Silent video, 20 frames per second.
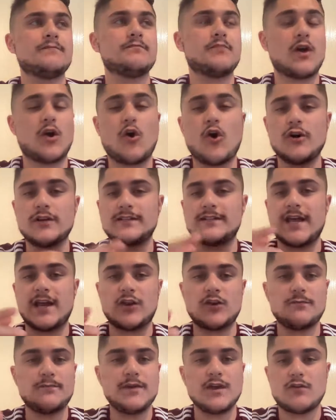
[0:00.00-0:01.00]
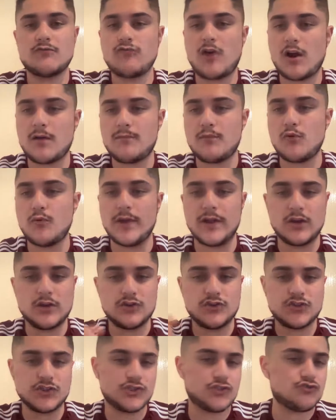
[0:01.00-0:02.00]
because there could be a rug pull. It
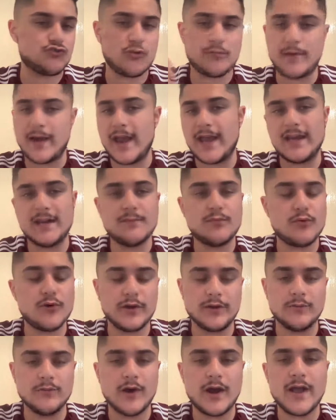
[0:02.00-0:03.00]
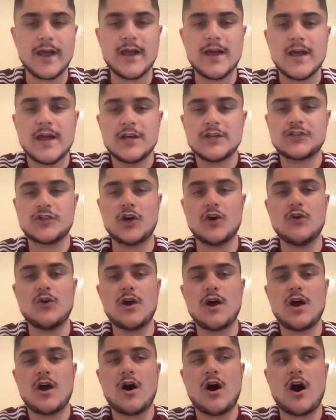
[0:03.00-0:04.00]
could just drop at any point, right? So
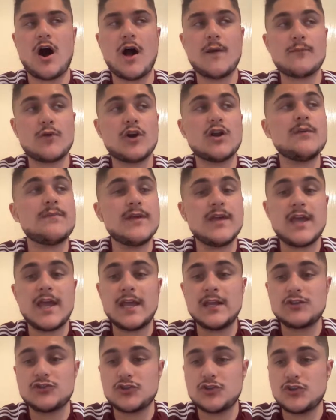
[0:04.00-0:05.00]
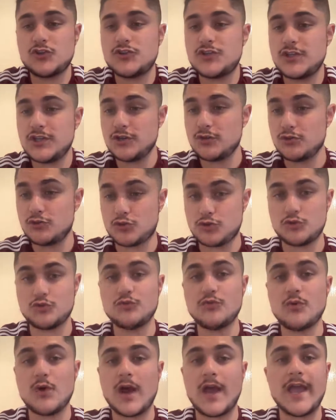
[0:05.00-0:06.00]
I'm going to be introducing you
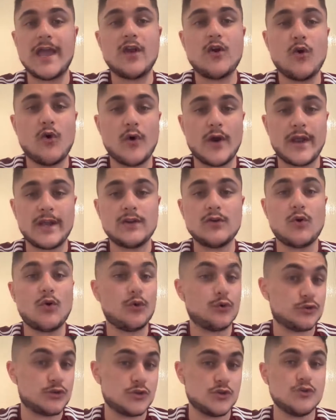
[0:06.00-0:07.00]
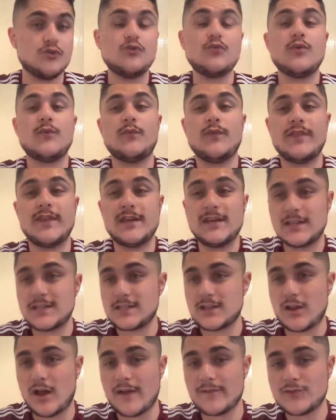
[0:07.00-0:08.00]
to a coin or two within
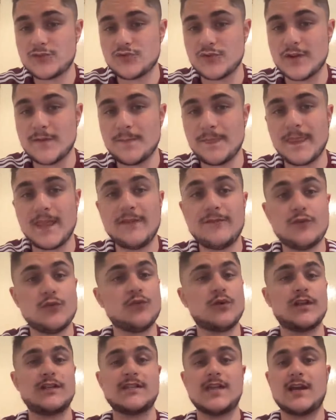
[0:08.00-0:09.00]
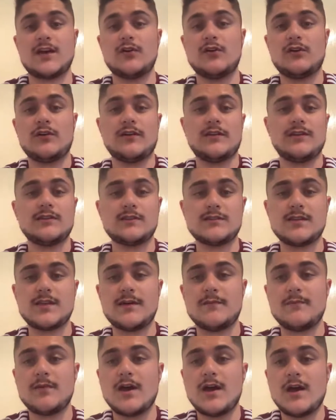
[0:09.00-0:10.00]
this live stream. If you want to take a look into
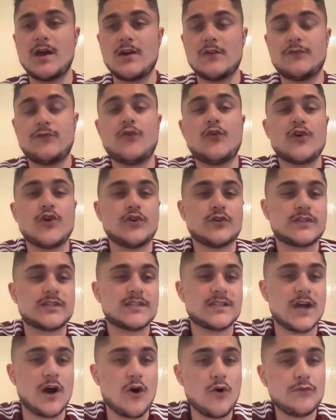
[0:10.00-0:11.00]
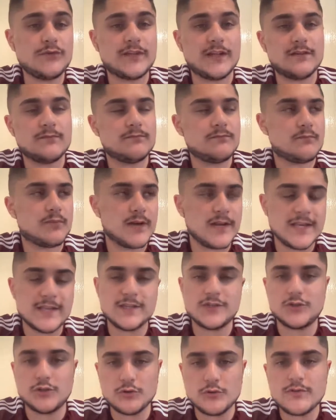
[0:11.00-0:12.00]
them for yourself, then
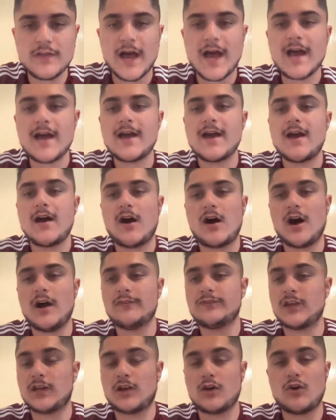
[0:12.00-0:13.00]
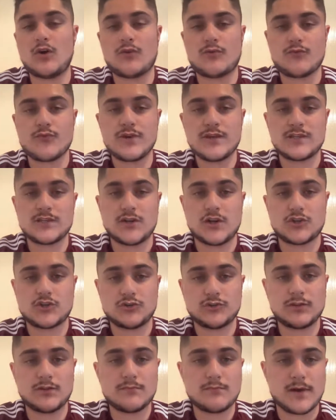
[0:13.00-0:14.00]
please do that. I've done a lot of research
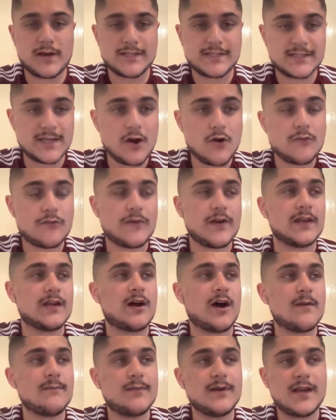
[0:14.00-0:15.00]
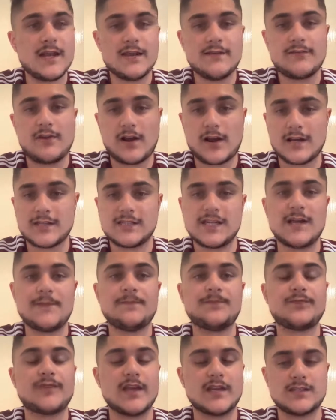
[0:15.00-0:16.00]
on them myself, and I believe, like I
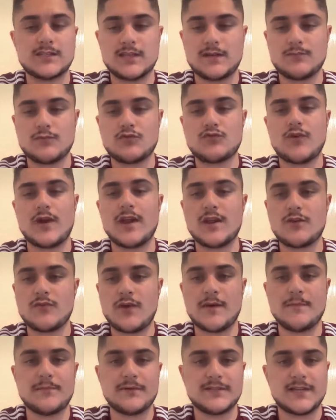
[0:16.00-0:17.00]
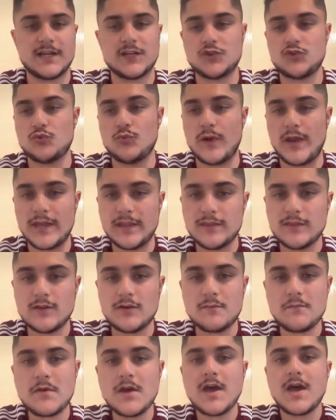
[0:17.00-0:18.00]
said, there's some great potential in
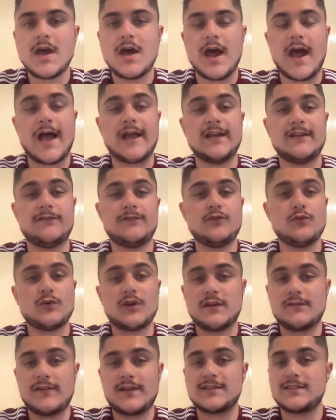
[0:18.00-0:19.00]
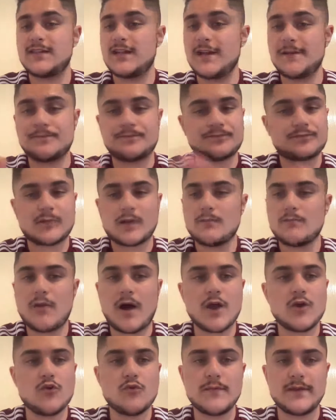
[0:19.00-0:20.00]
them. And if you want to invest in it,
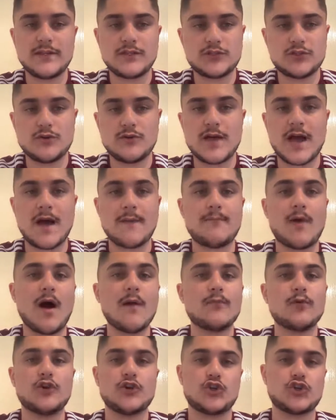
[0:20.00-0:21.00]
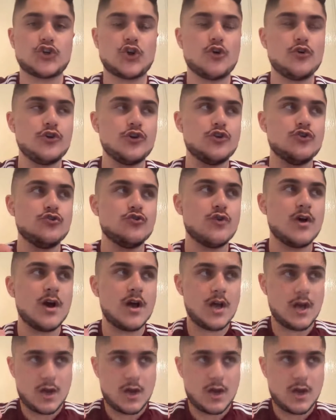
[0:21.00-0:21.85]
by all means do that. But I'm going to show you